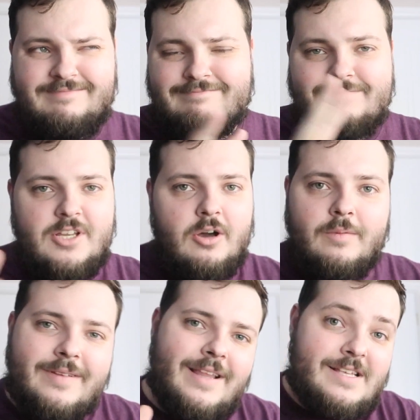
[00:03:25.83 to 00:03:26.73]

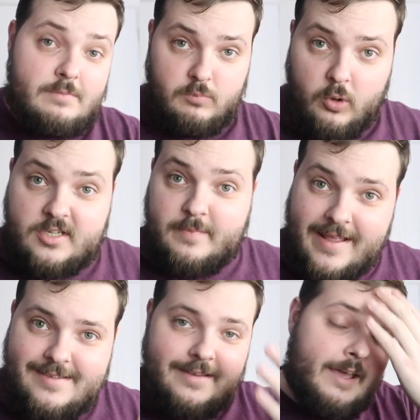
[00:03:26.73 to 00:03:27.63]
No, that's more
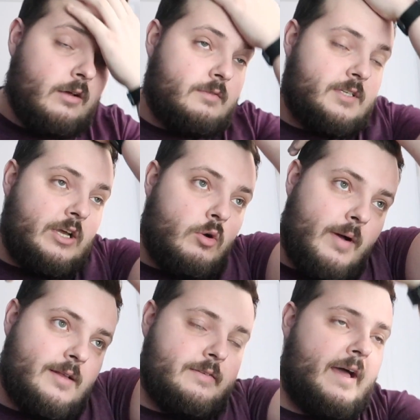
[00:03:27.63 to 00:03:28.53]
expense again. Obviously, going
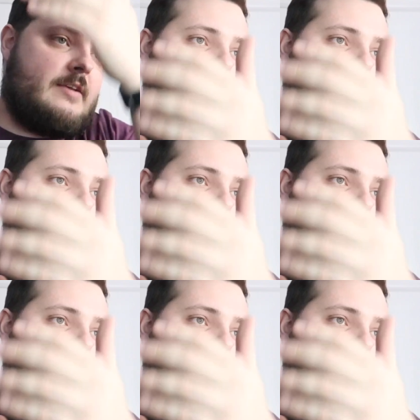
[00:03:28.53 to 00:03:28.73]
back to that.